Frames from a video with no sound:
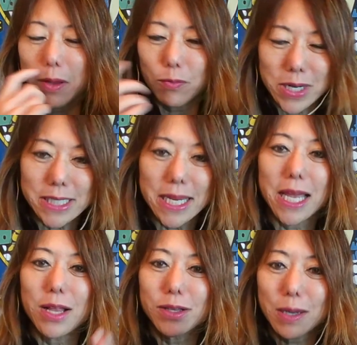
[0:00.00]

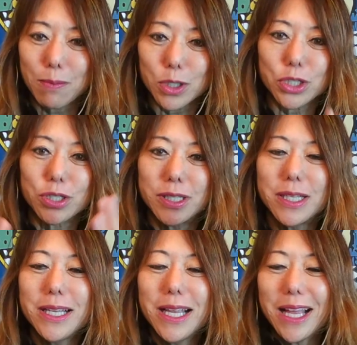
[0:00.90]
retail, commercial.
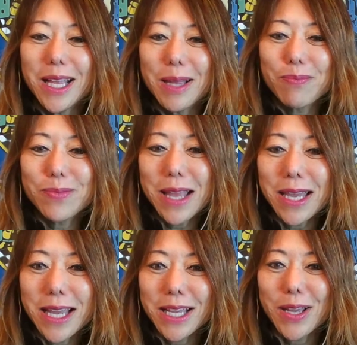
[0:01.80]

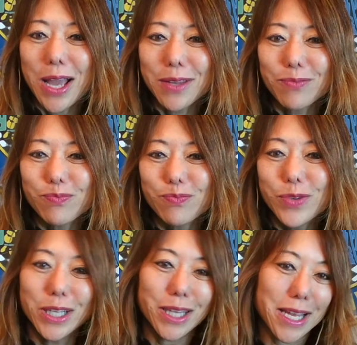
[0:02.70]
I
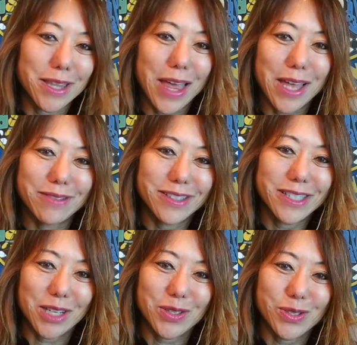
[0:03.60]
really like that
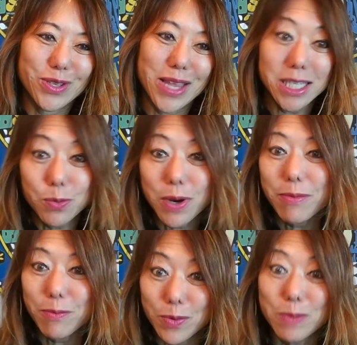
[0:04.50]
sector. So that's what
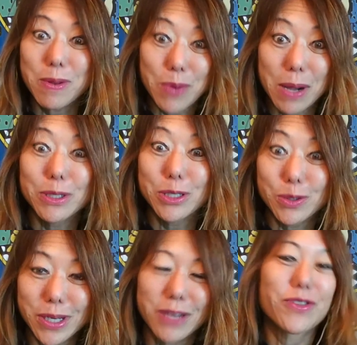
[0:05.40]
I would be probably
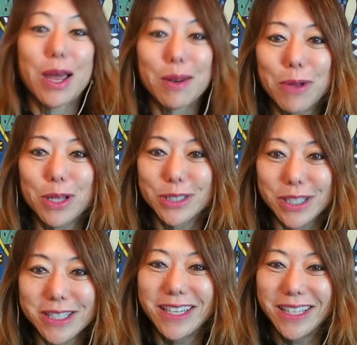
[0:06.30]
doing, if not
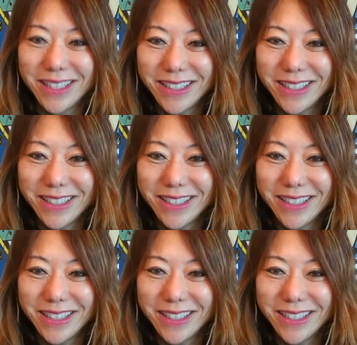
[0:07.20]
politics.